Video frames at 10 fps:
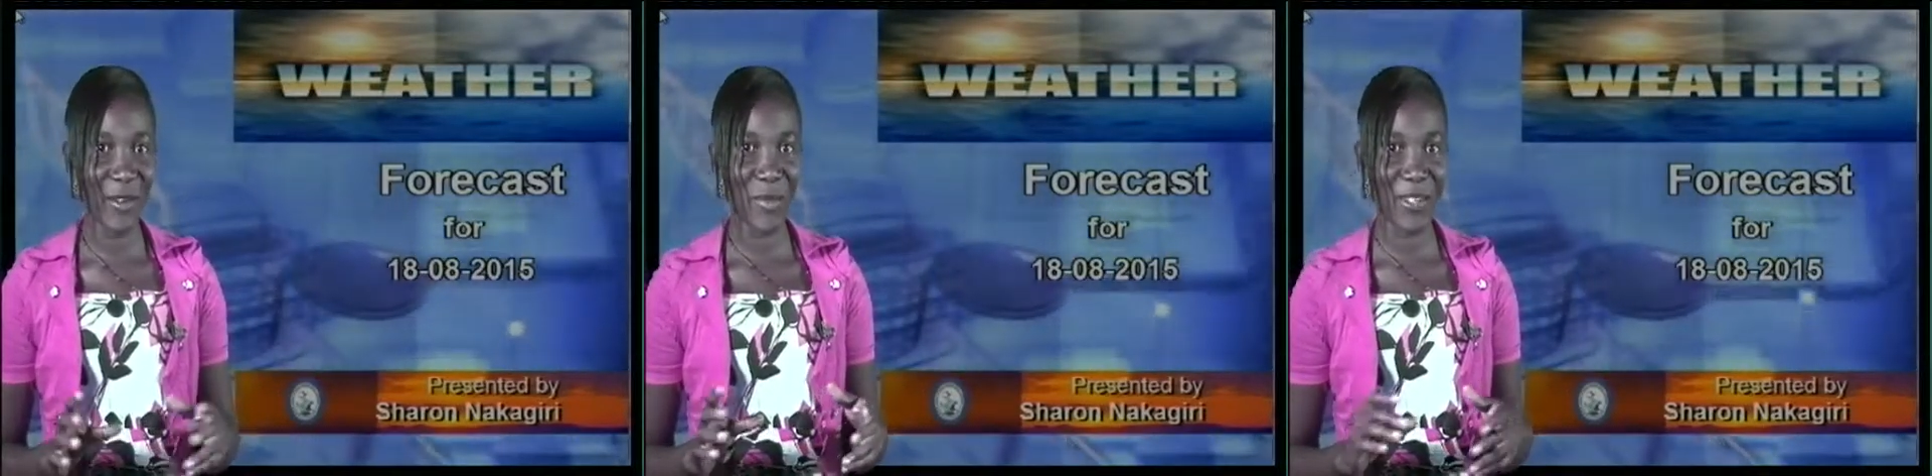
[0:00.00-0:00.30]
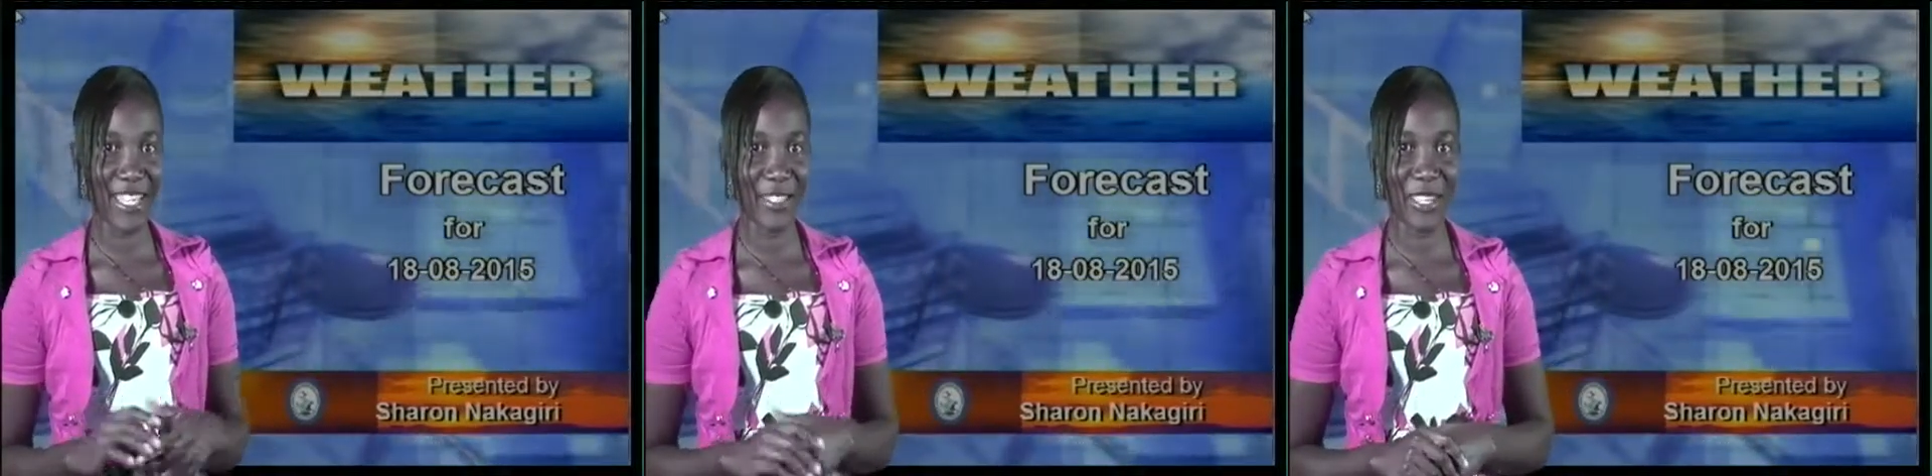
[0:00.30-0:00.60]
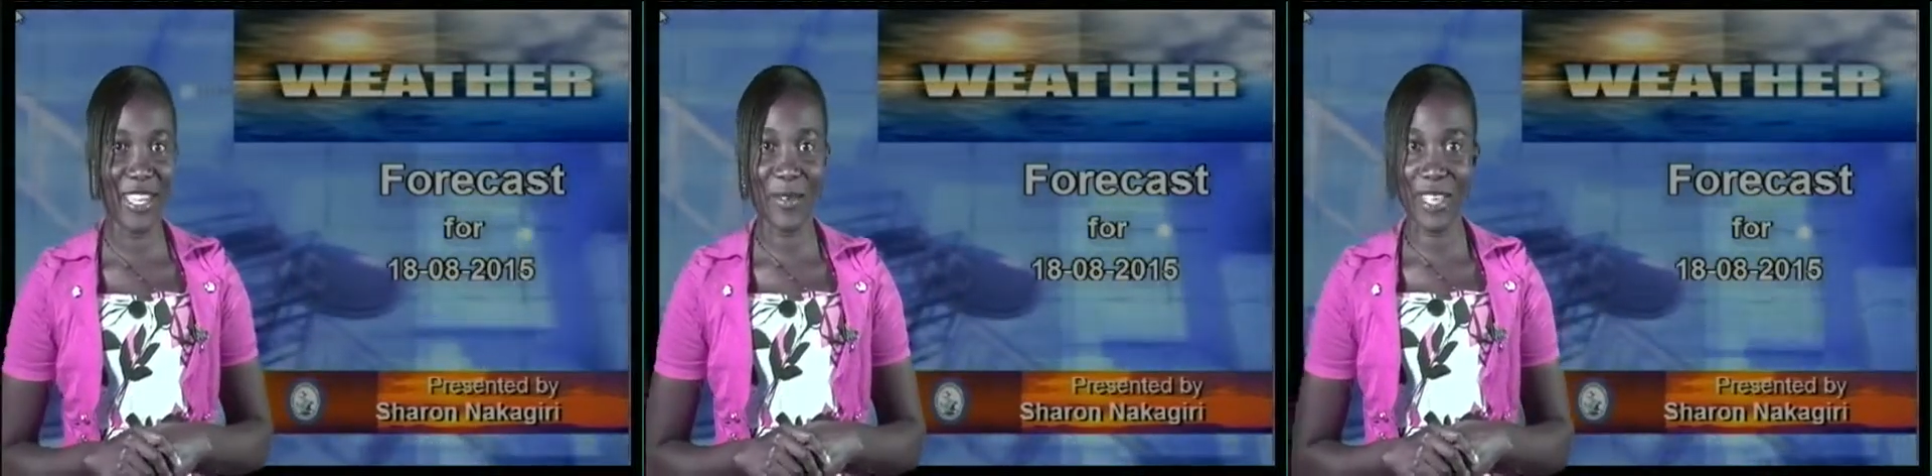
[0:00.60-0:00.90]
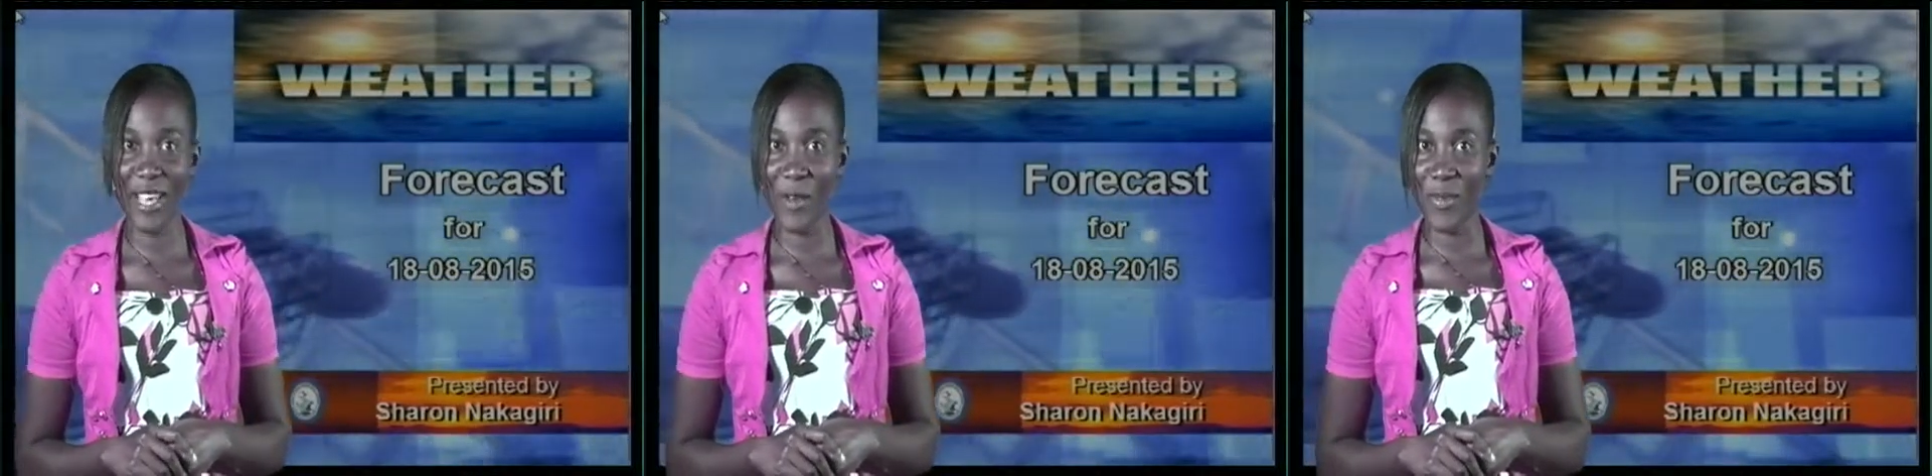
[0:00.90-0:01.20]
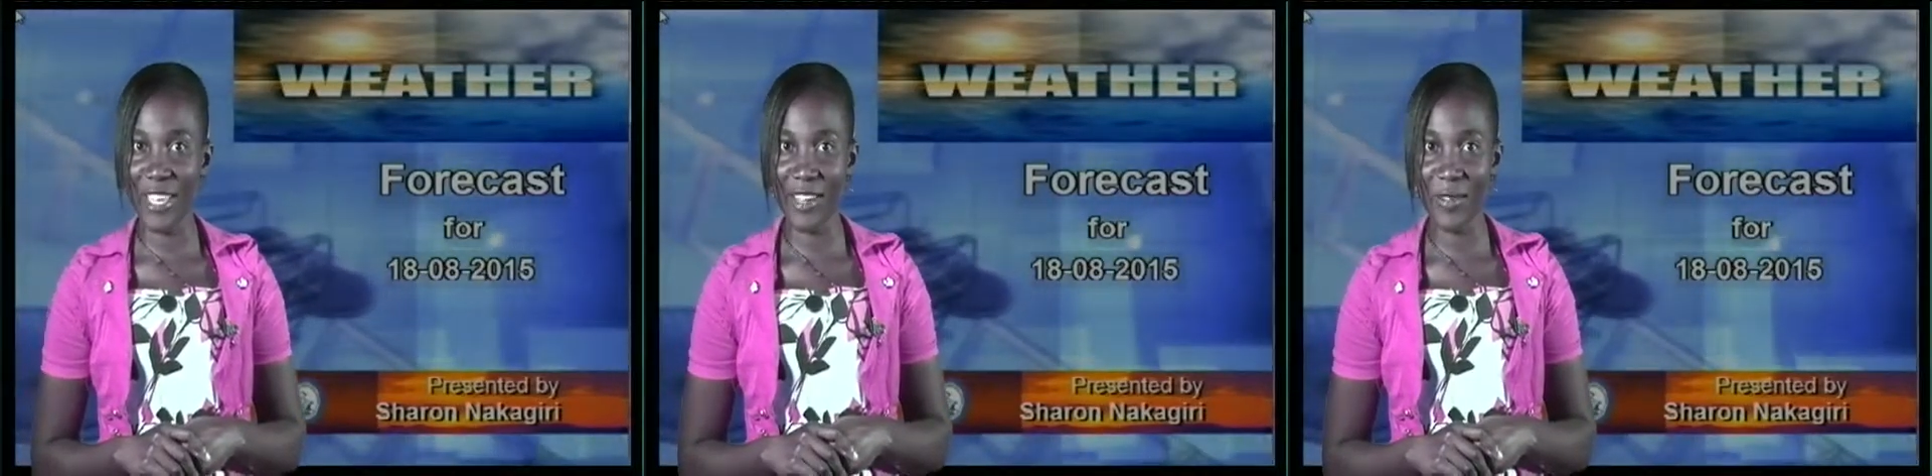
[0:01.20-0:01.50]
Hope you enjoyed the weather
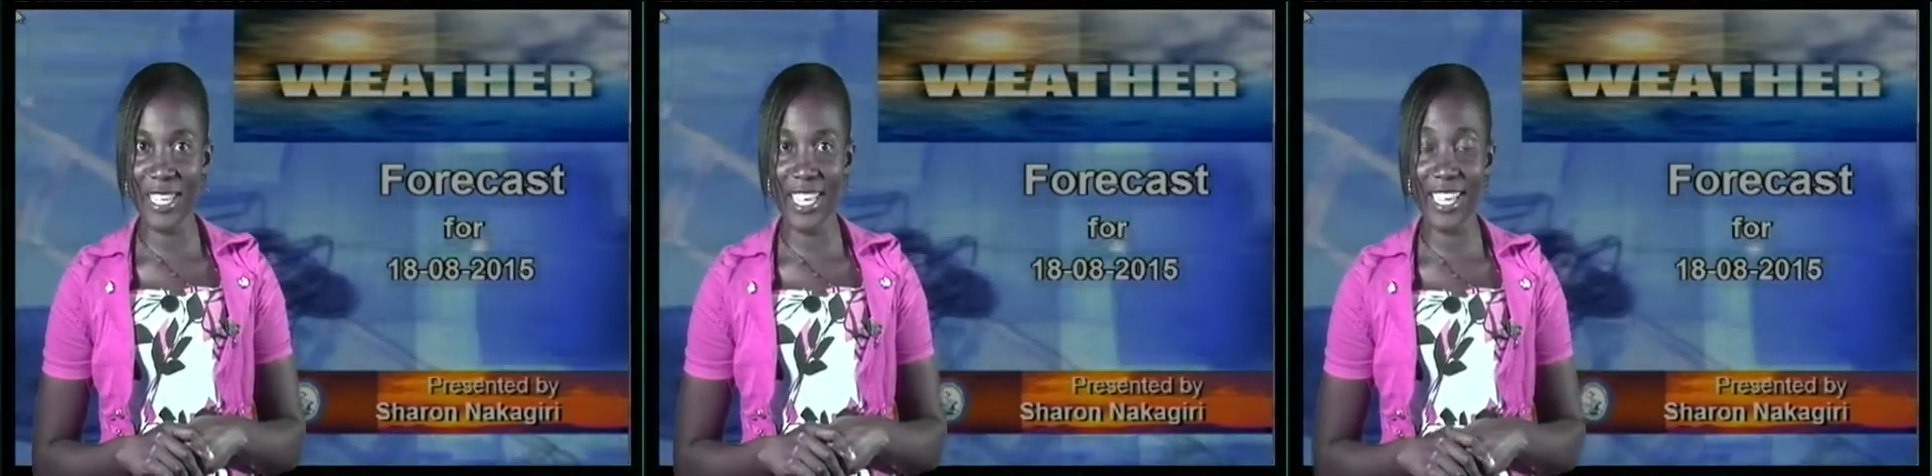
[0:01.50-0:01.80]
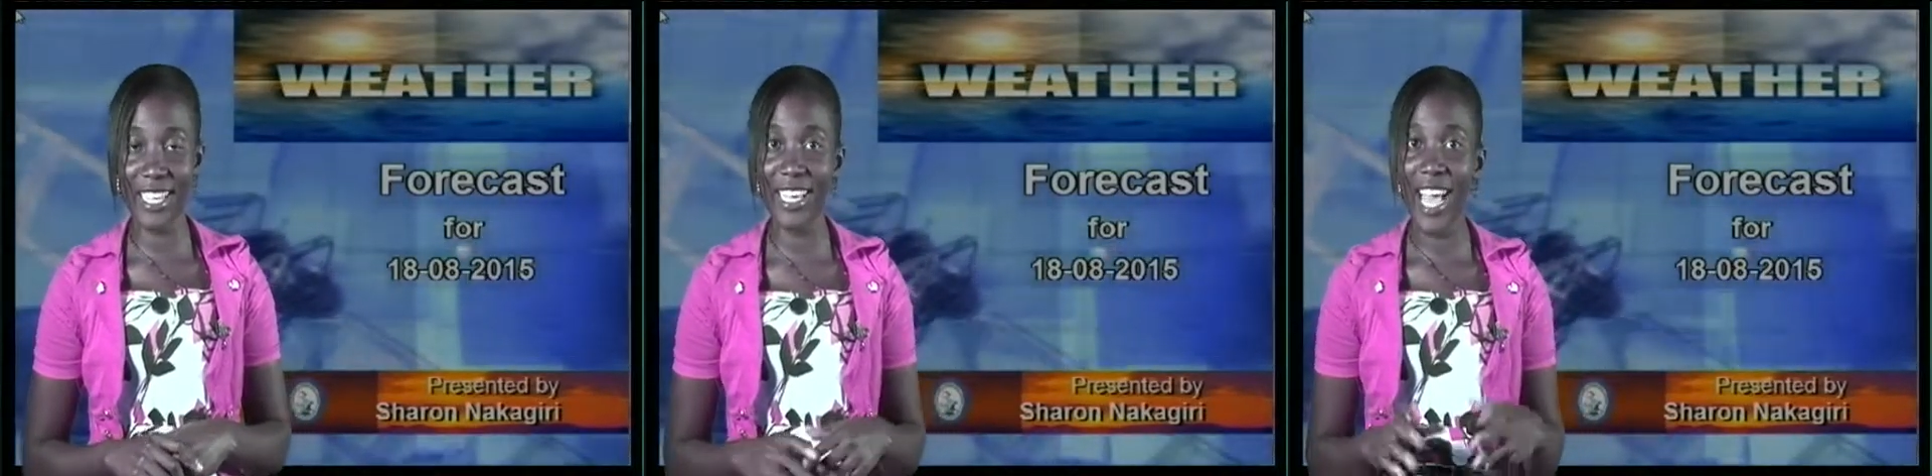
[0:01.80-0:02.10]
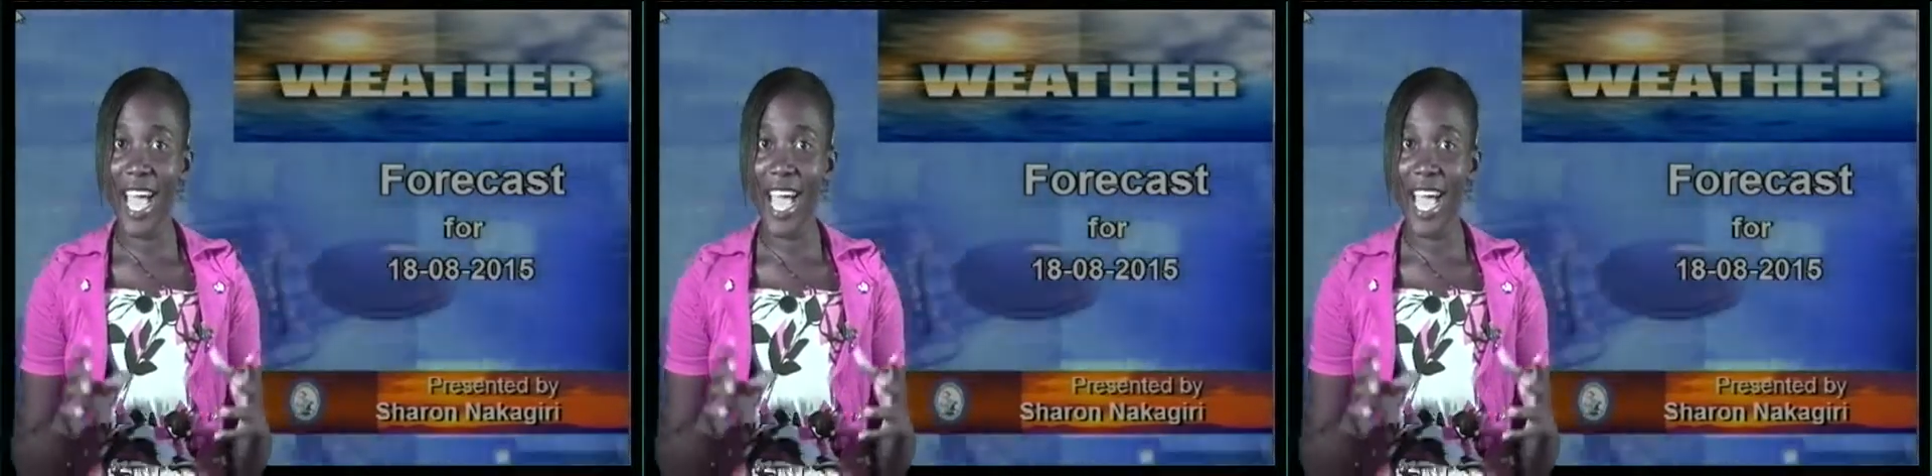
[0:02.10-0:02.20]
over the weekend.